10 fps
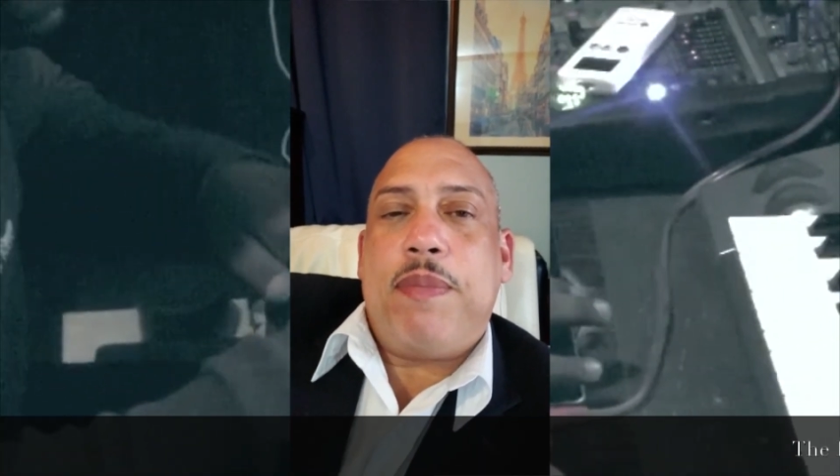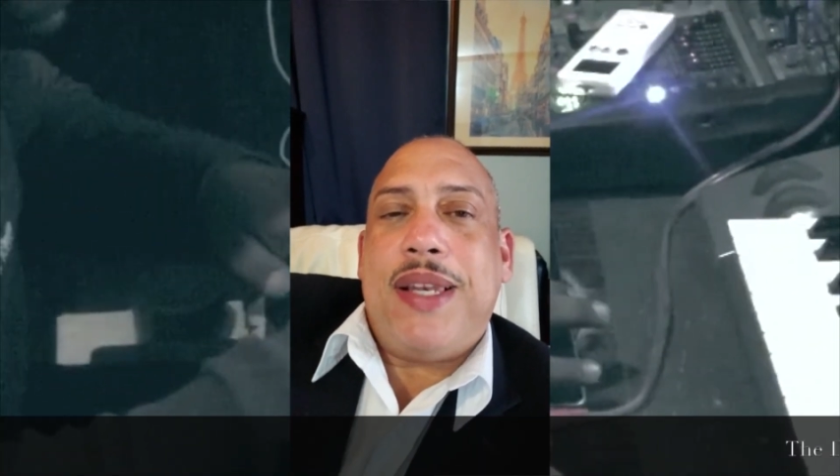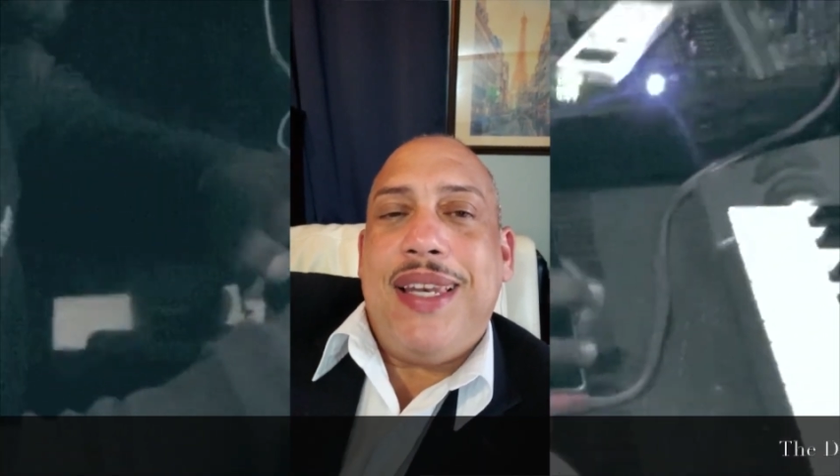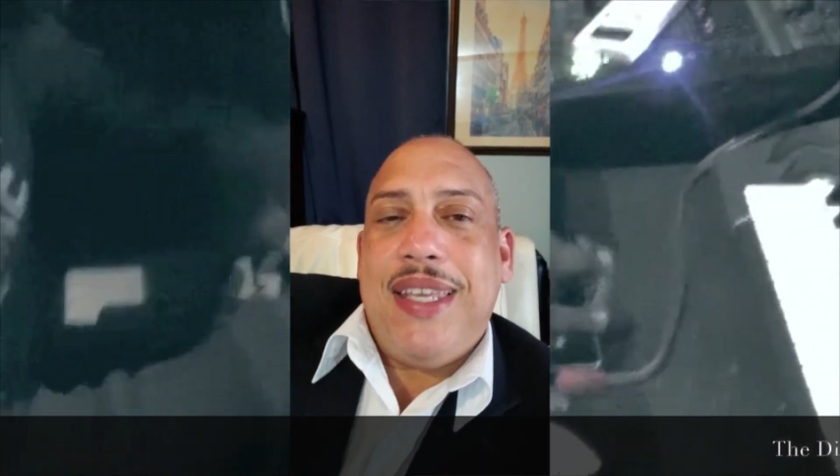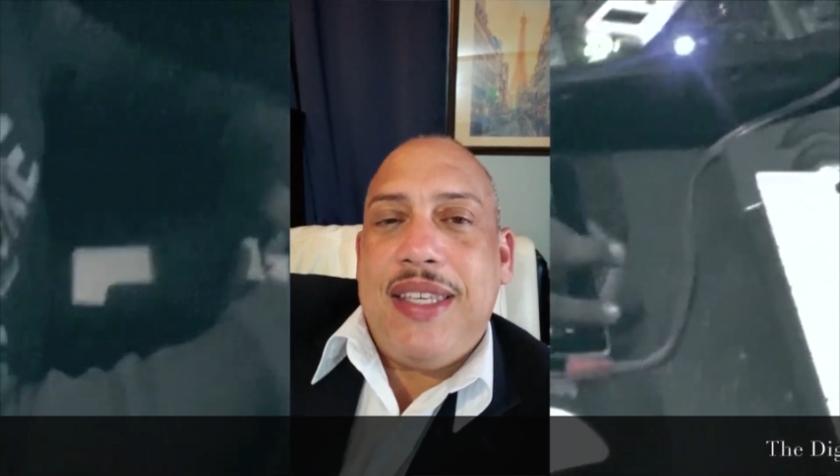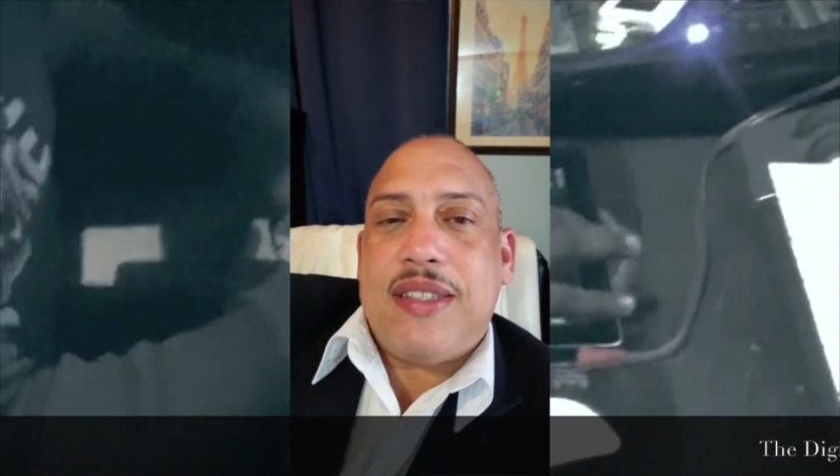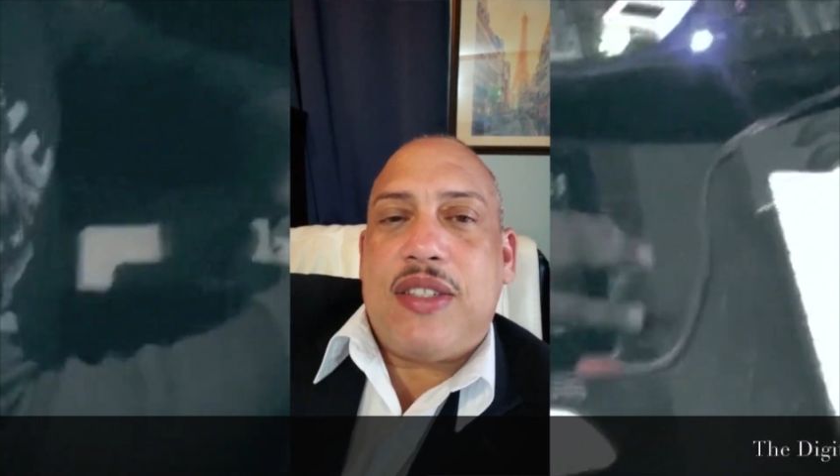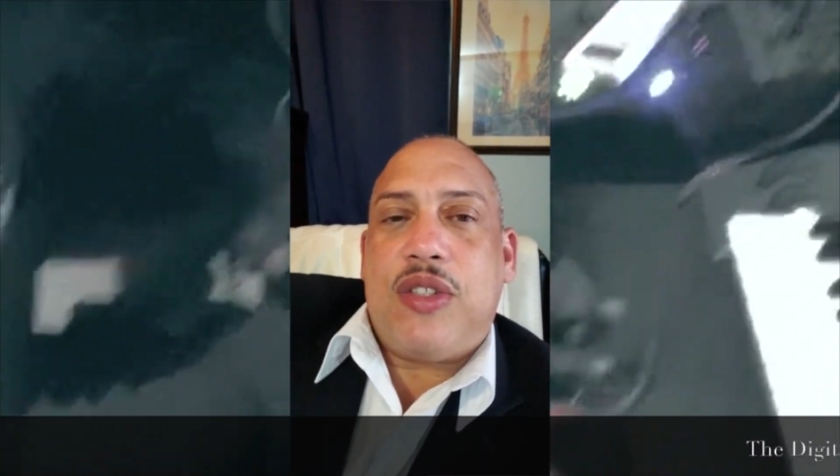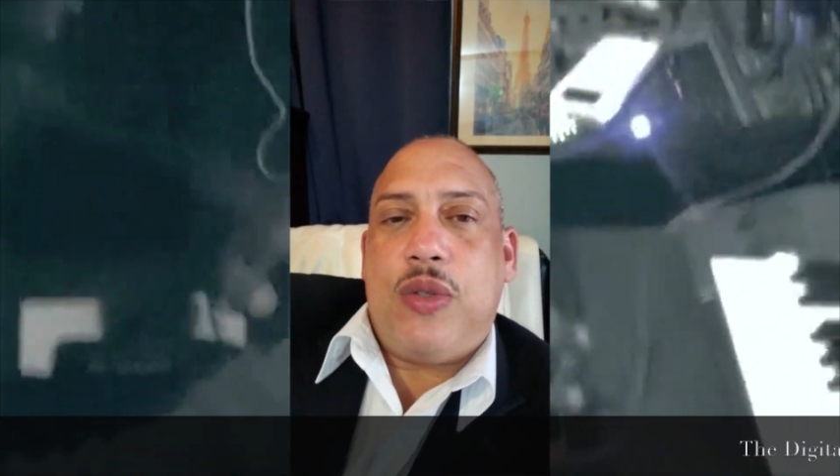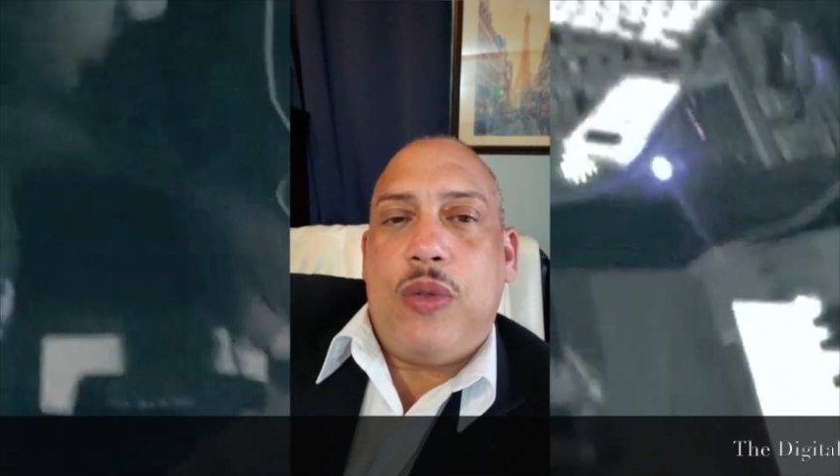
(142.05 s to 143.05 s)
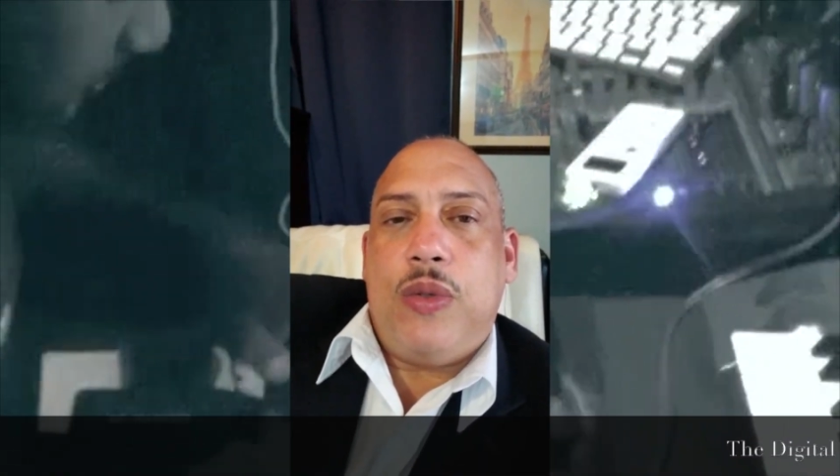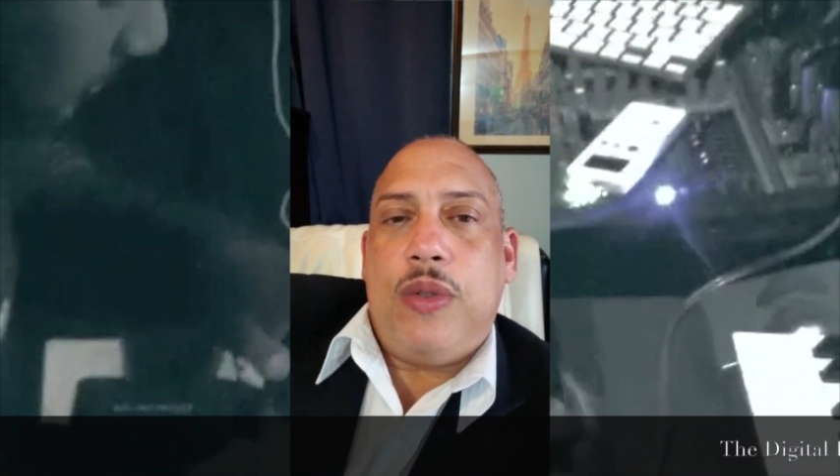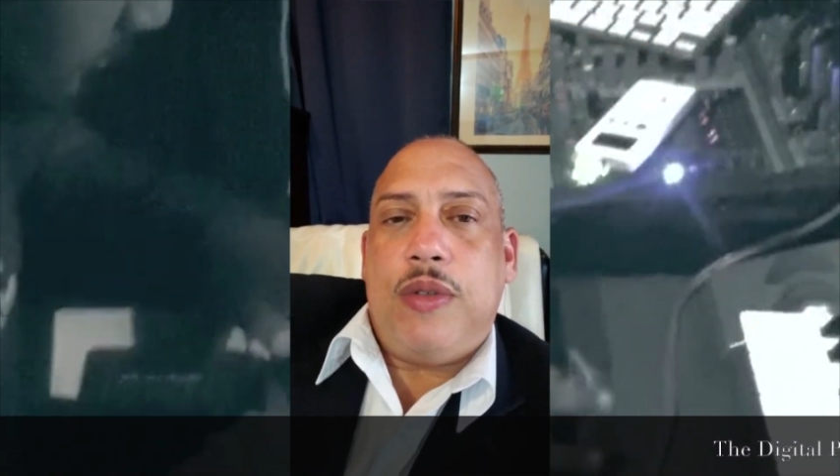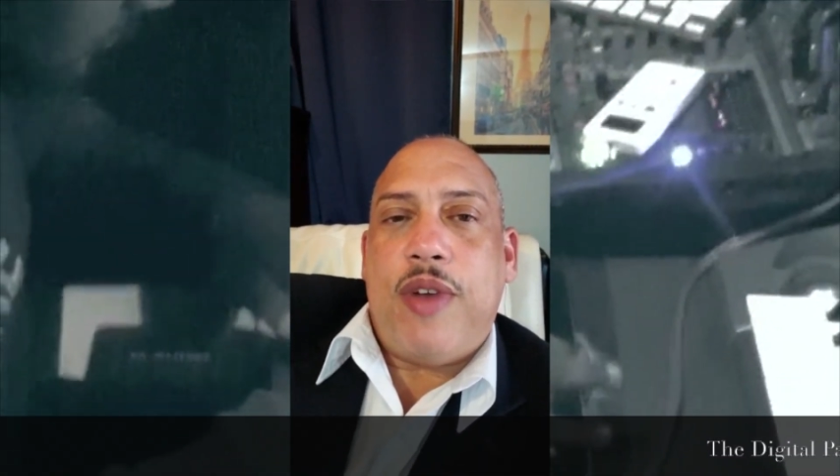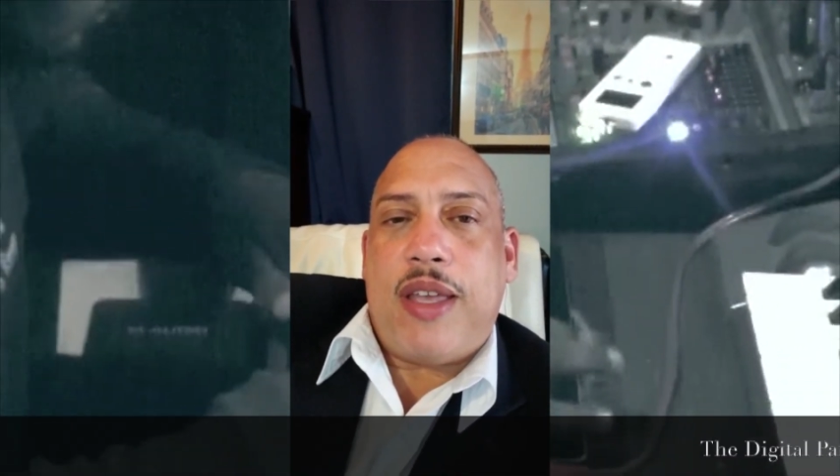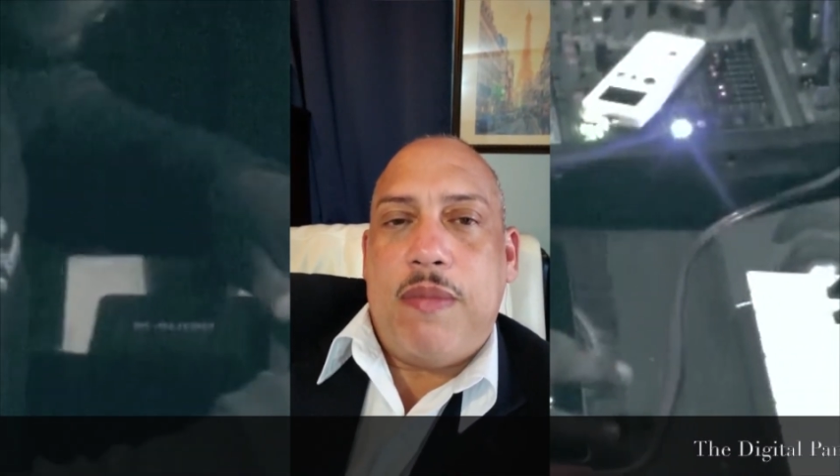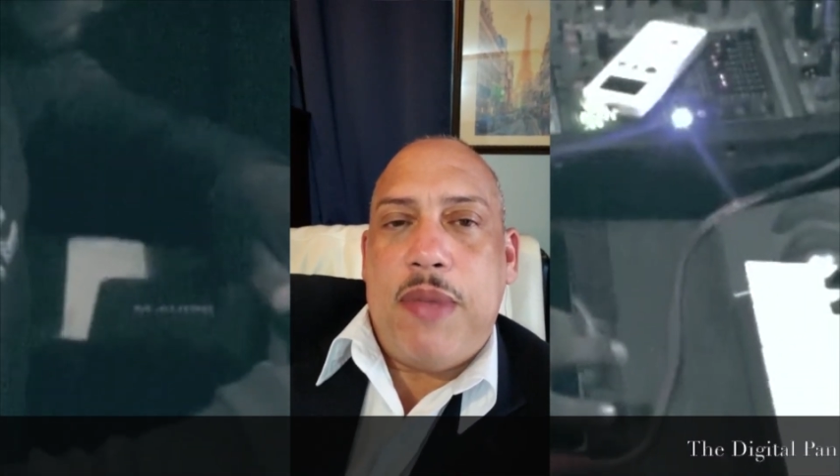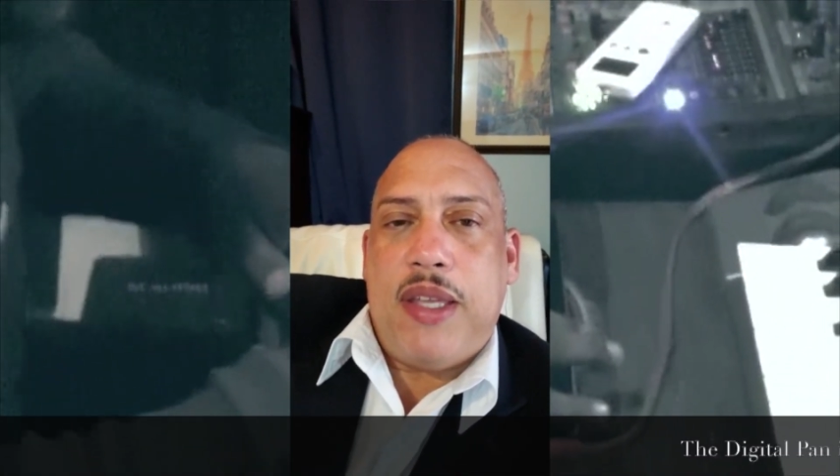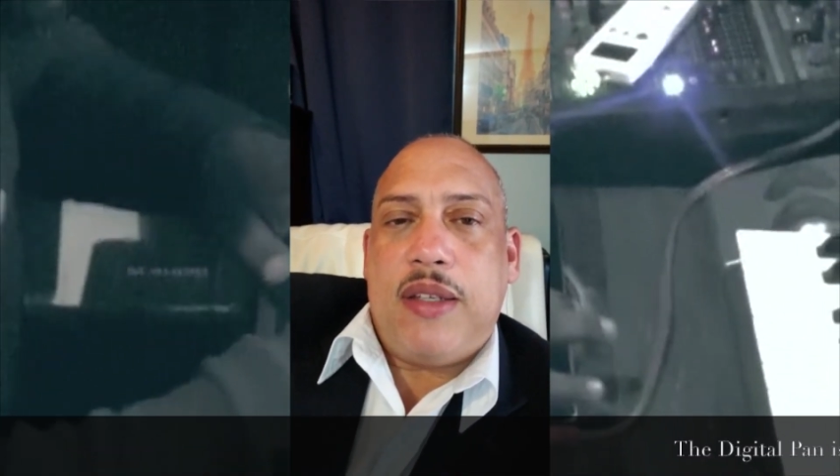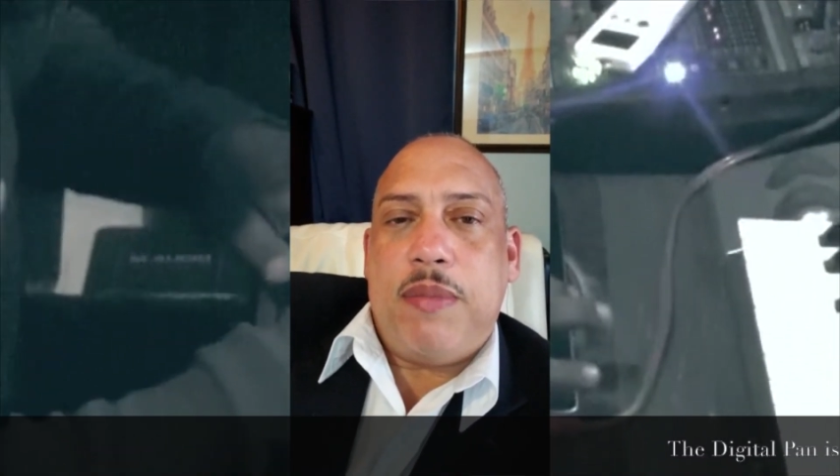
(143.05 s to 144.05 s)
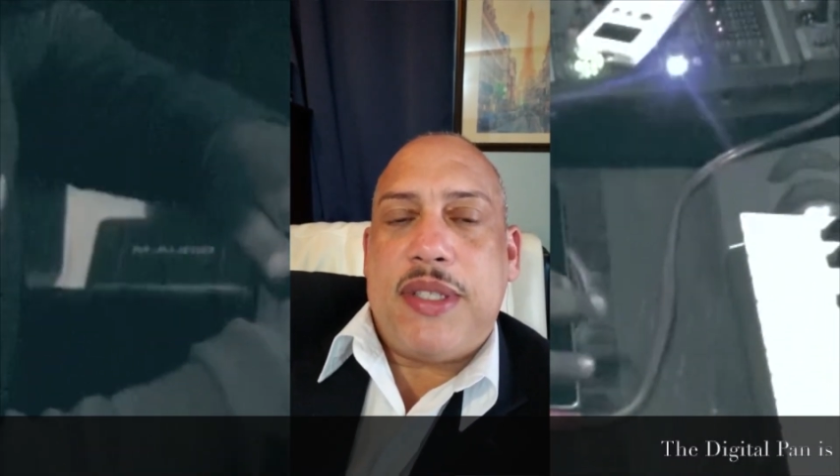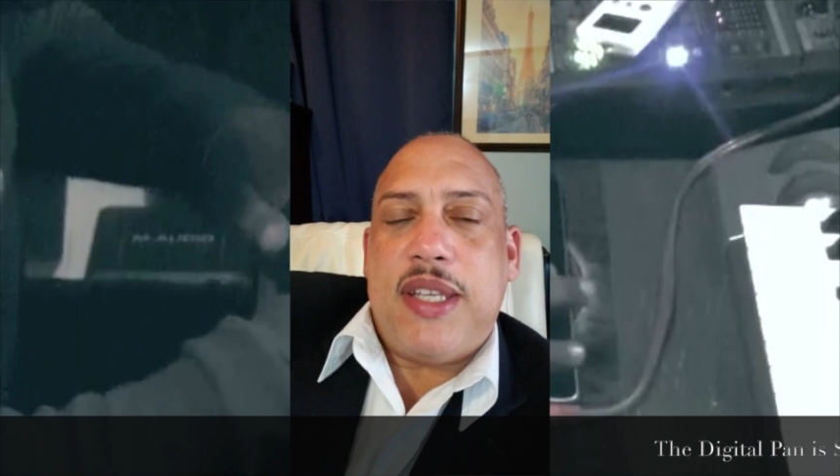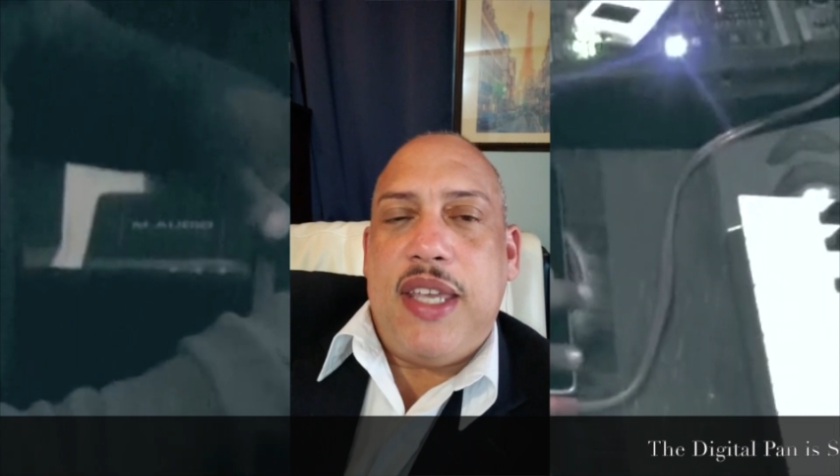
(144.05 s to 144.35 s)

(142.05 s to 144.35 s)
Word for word: pleased to recommend Mr.